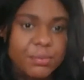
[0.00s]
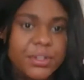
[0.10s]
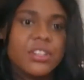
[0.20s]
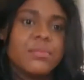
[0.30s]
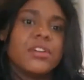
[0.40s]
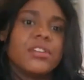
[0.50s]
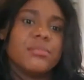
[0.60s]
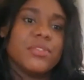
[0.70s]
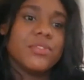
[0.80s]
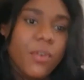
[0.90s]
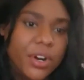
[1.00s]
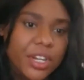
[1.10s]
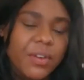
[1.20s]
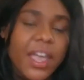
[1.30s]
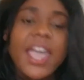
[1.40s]
but to the person before
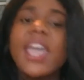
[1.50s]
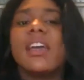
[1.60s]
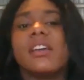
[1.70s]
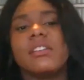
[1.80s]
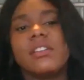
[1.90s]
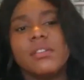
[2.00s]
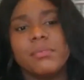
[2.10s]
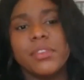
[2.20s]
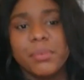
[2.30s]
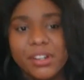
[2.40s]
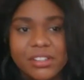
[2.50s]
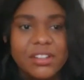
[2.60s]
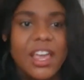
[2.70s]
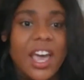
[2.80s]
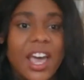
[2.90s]
you and the
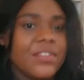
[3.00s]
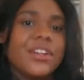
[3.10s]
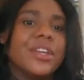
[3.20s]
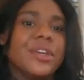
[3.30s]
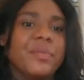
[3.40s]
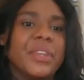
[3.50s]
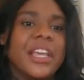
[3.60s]
person after you.